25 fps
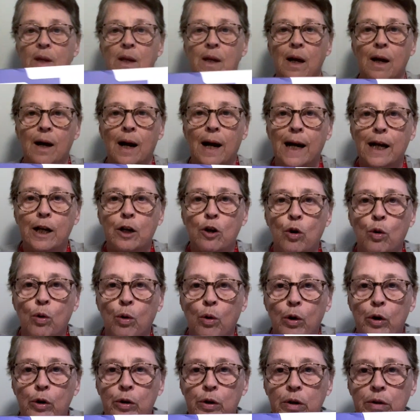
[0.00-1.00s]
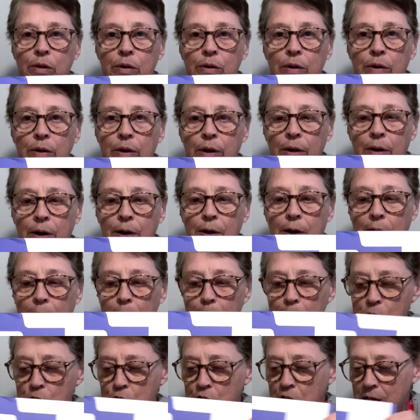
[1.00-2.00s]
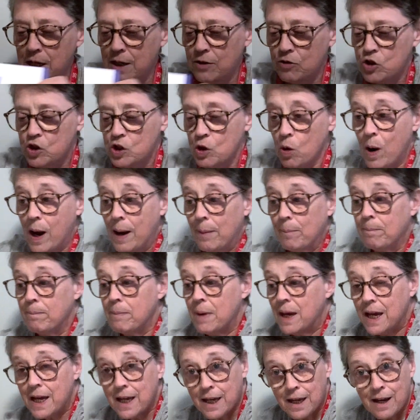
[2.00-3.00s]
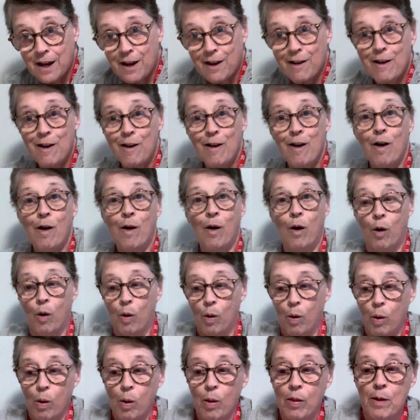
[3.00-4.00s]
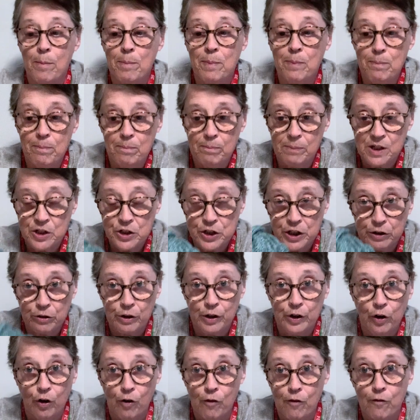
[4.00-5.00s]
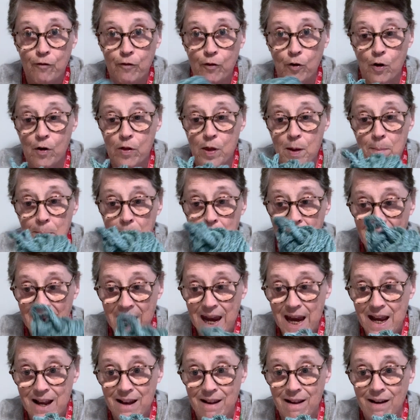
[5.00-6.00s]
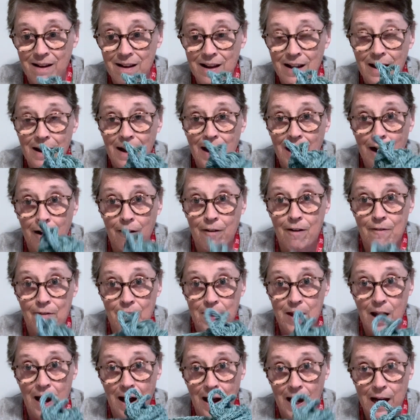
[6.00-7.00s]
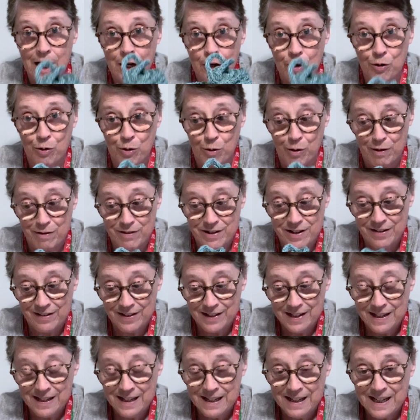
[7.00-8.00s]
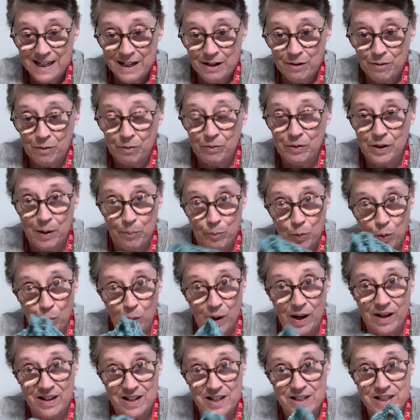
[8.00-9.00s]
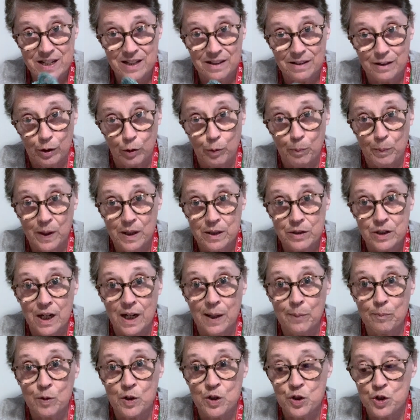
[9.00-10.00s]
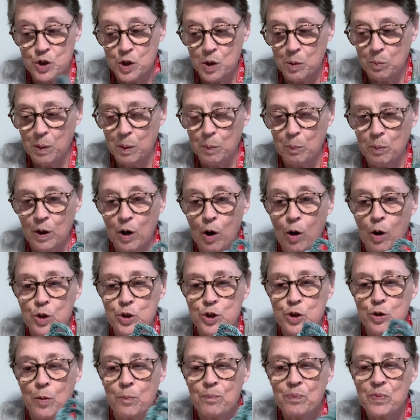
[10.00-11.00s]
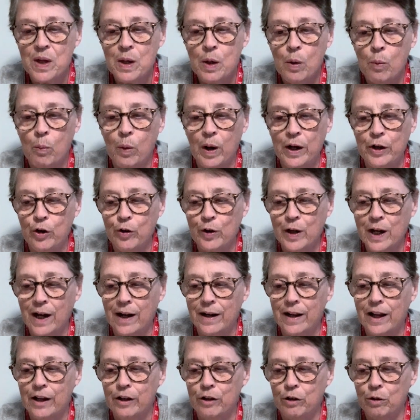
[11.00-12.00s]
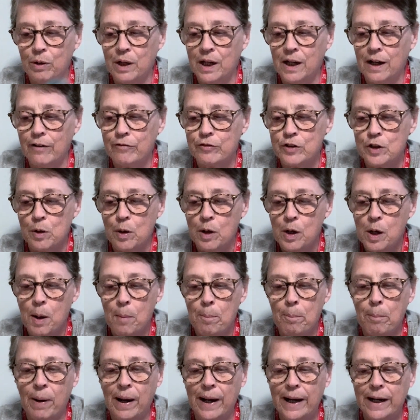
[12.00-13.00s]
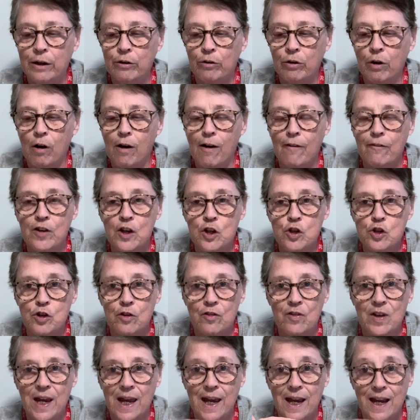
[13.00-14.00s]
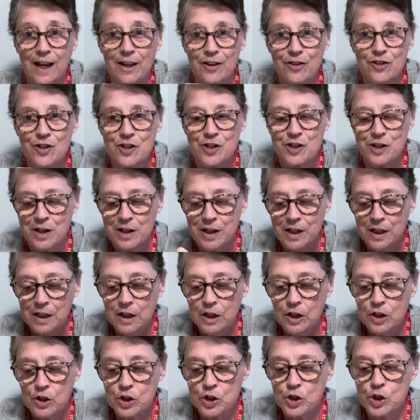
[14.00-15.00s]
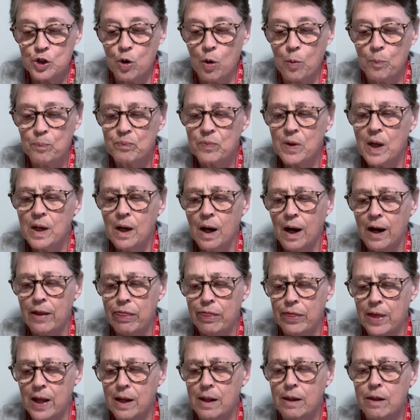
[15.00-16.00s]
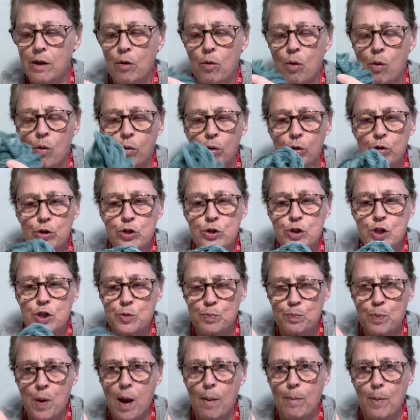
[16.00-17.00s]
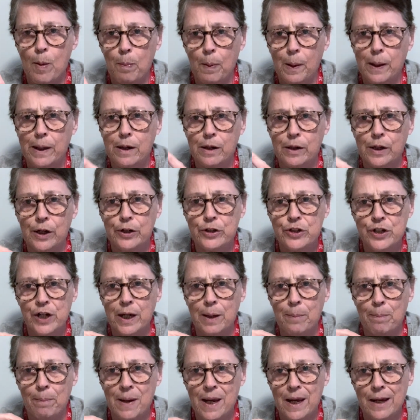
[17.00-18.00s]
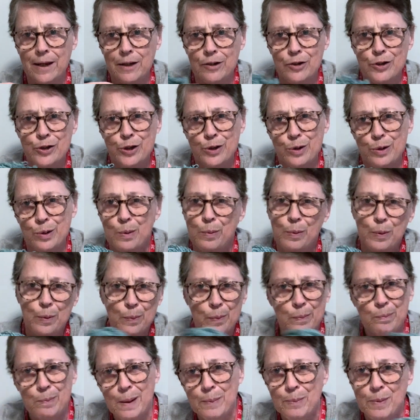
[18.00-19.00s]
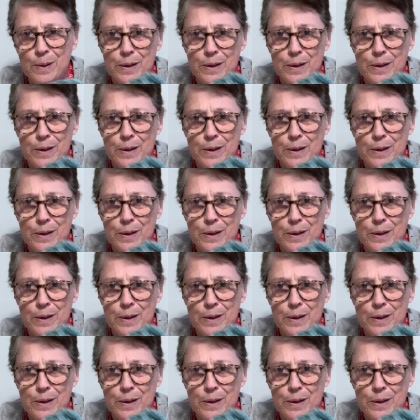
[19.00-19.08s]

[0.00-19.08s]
I-cord machine. So I'm making all the material for the mane out of the I-cord. Number one, it's a little bit time consuming, but also when you cut it, you have to bind off each of the ends. So I think the horse is probably going to take me into maybe